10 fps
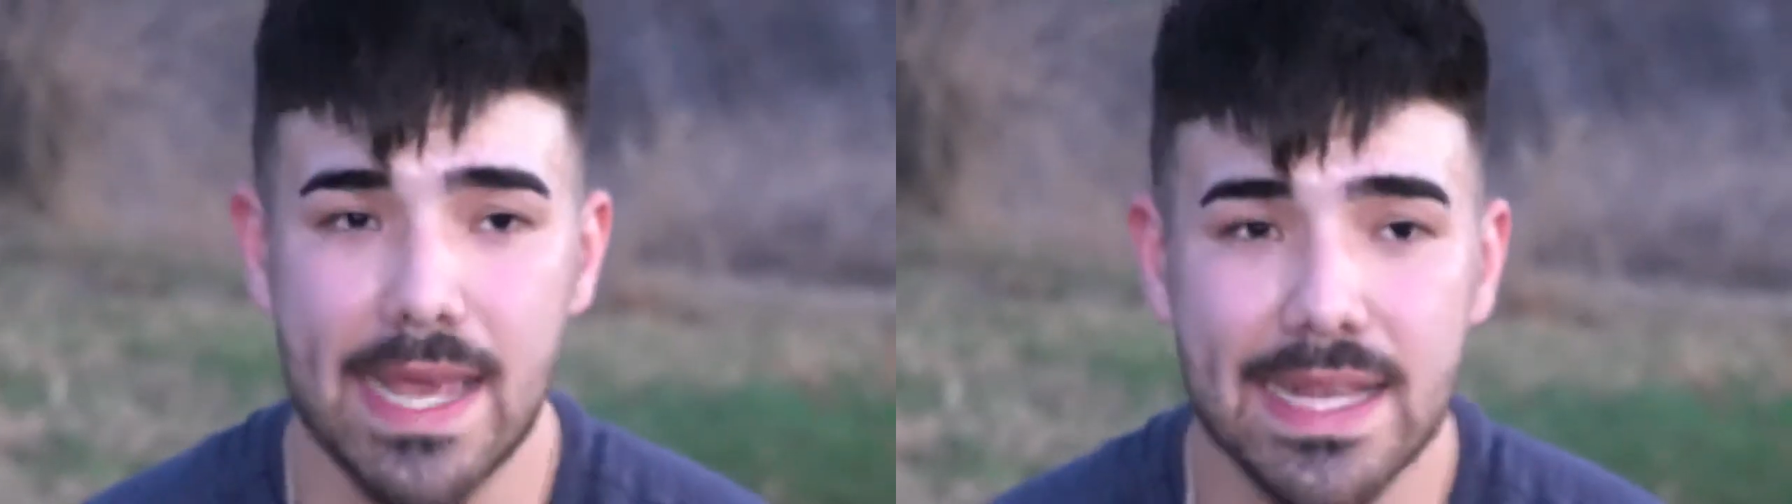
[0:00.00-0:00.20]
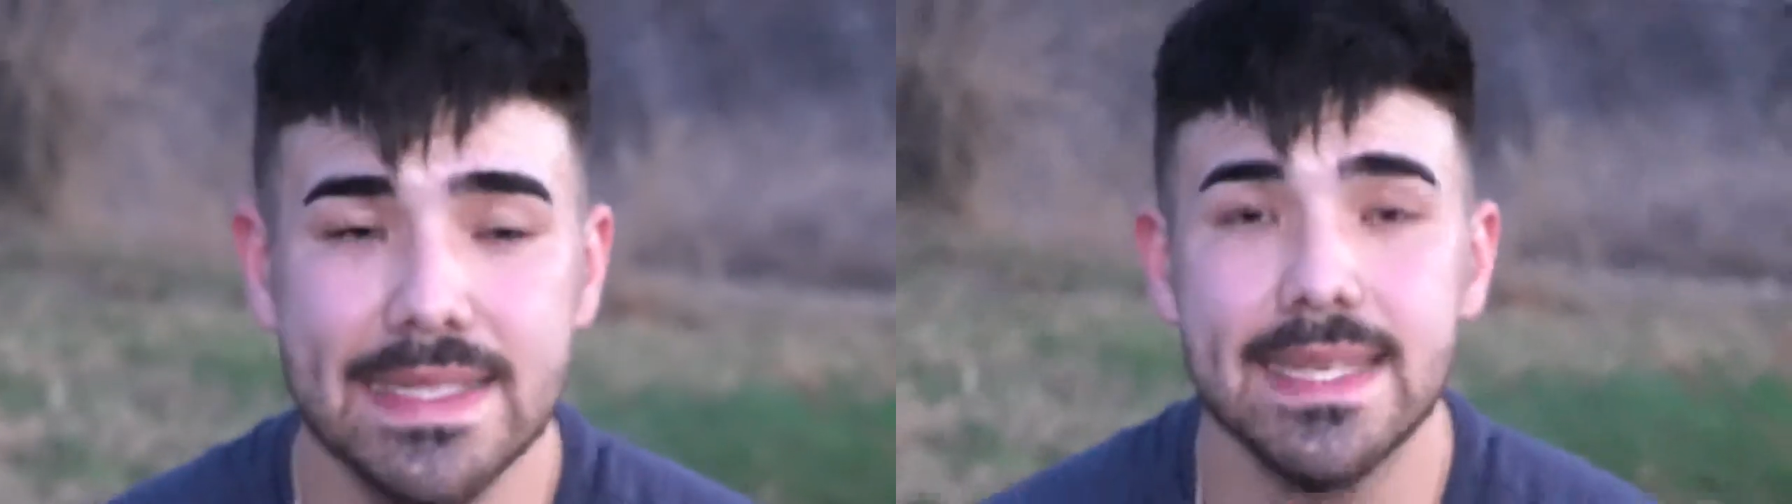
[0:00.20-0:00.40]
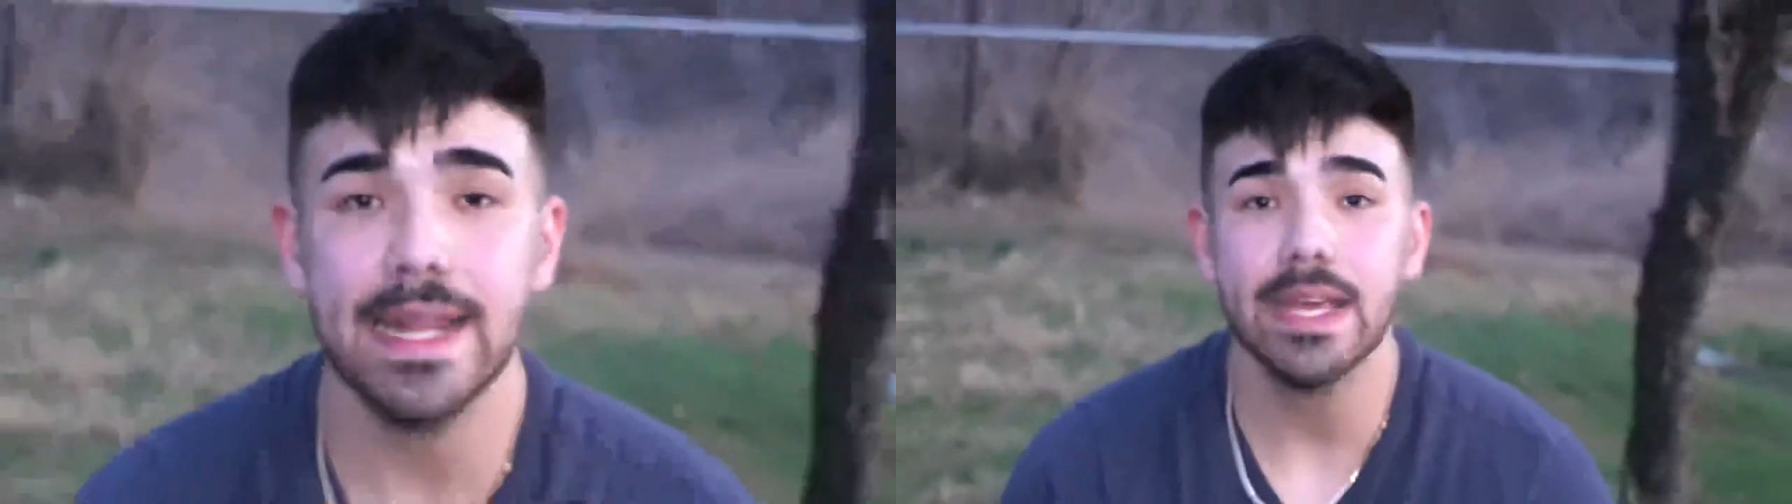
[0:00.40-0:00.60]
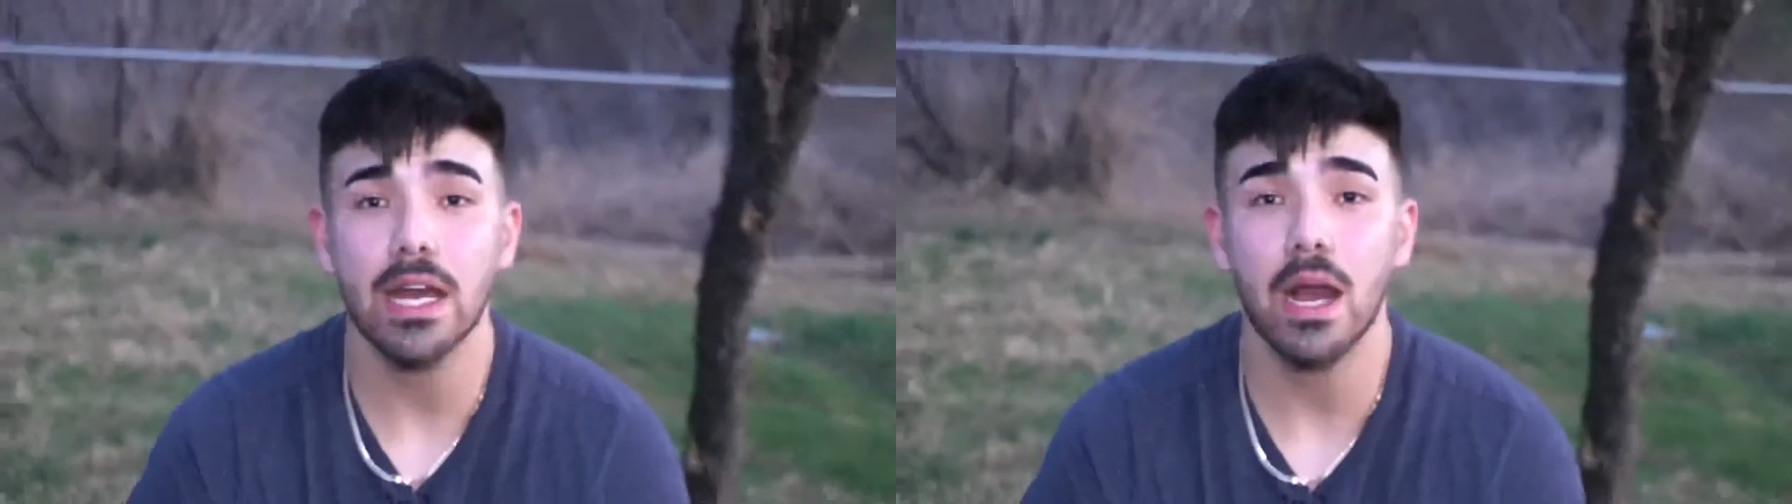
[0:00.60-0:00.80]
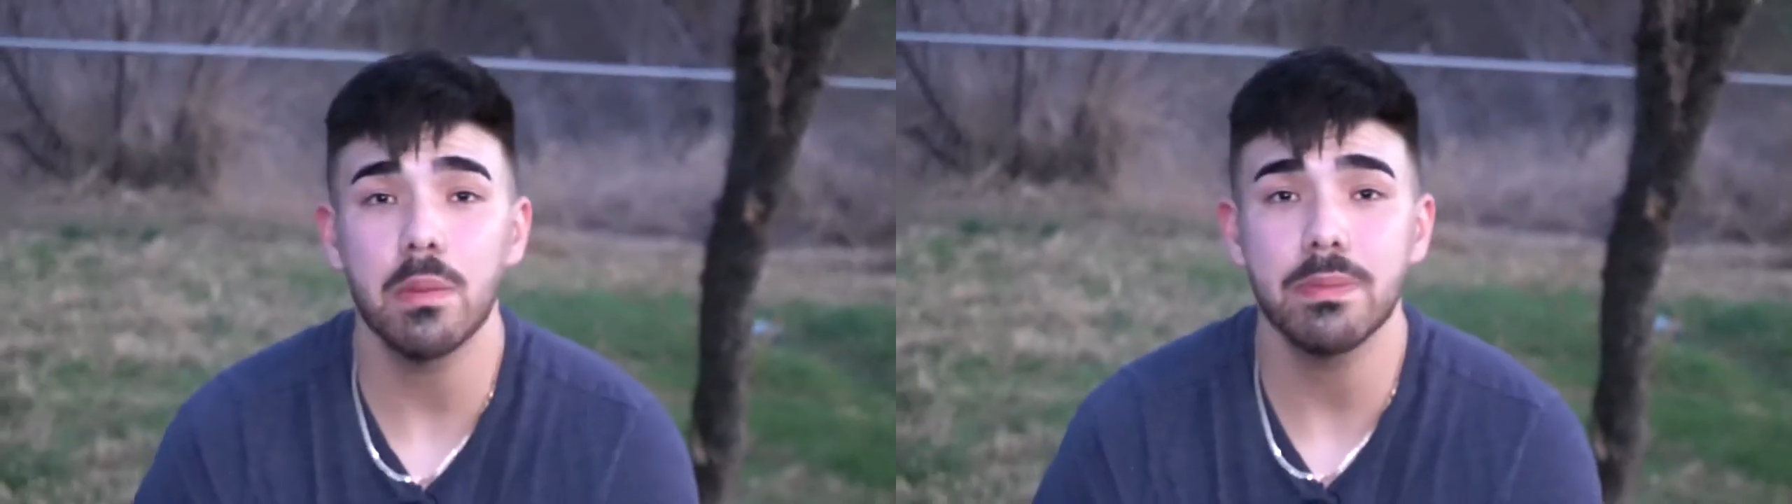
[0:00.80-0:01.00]
He said he
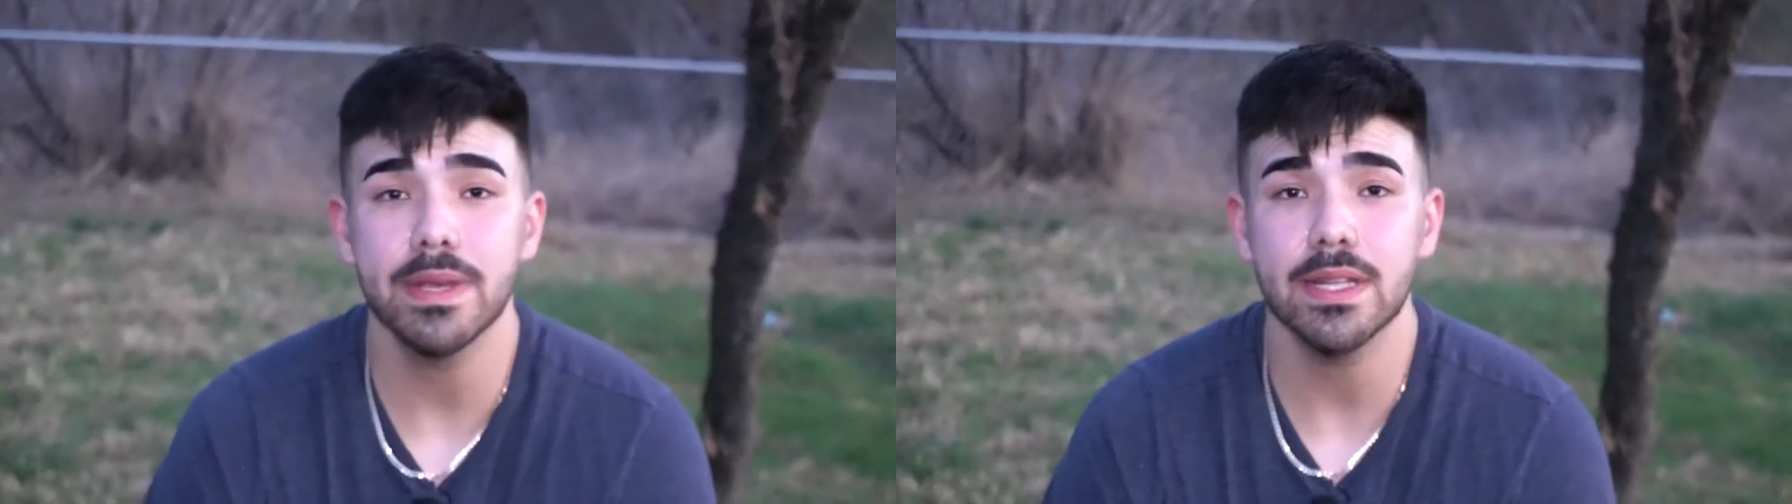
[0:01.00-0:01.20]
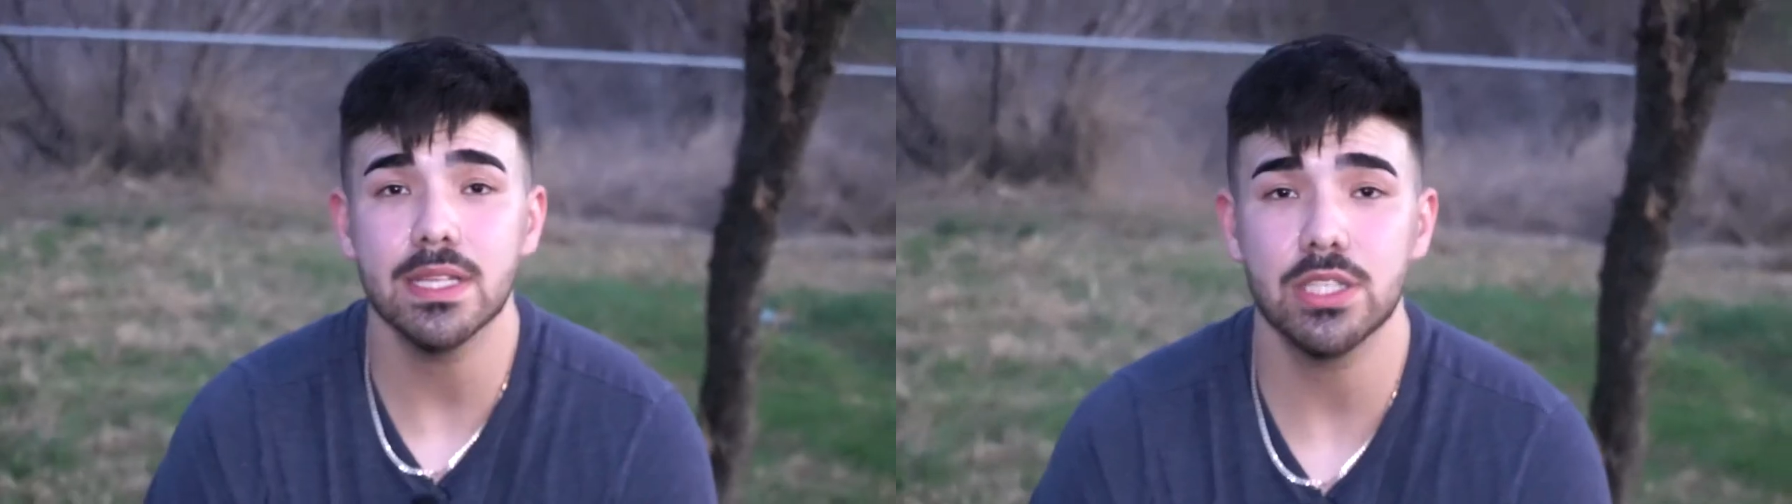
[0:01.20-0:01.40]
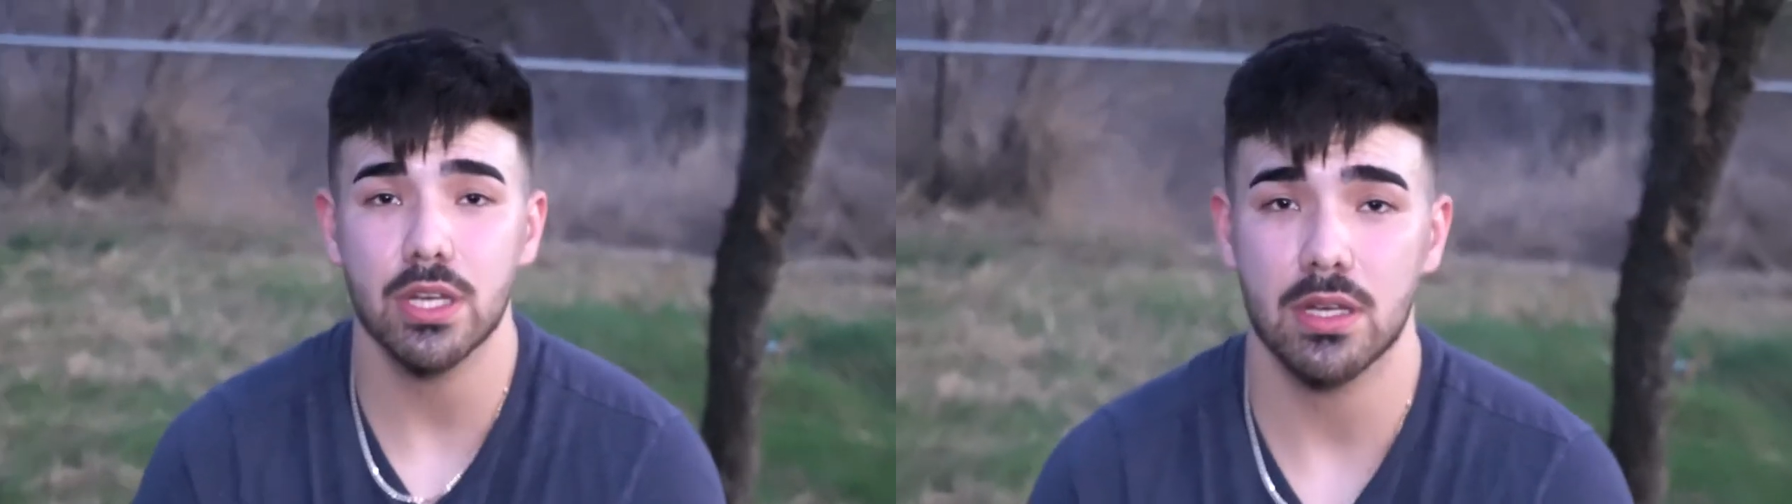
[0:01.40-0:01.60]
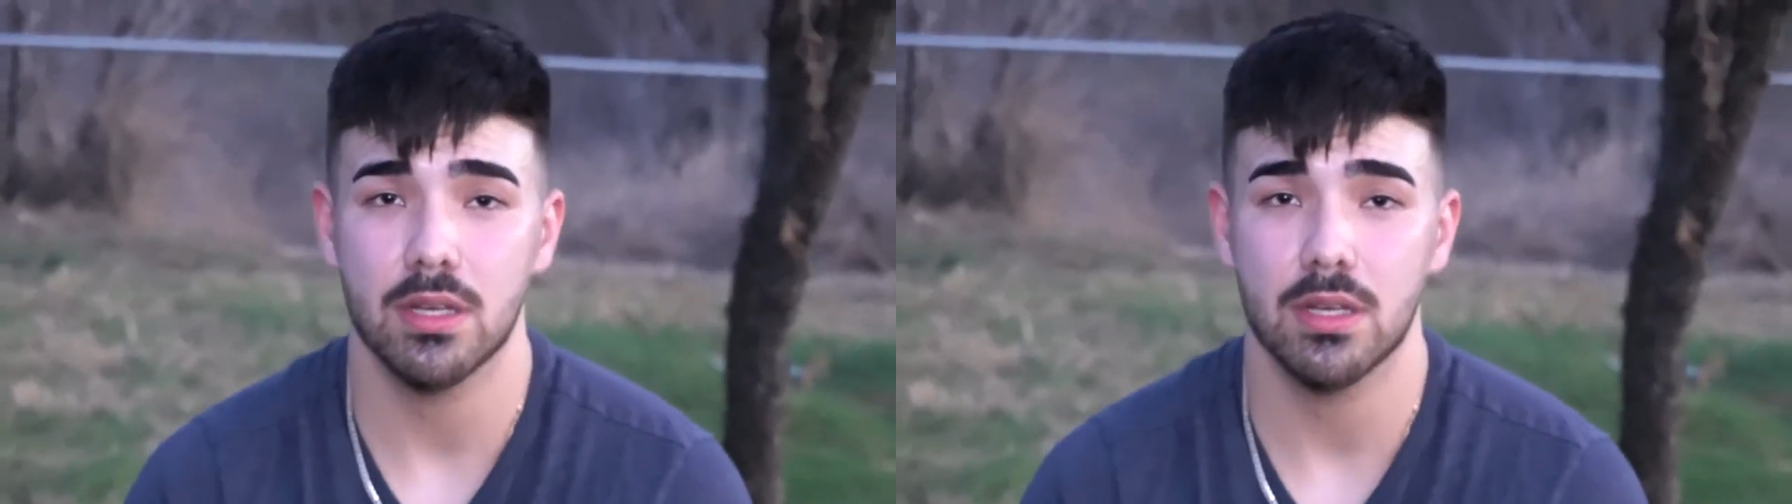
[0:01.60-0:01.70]
could help me be a ninja.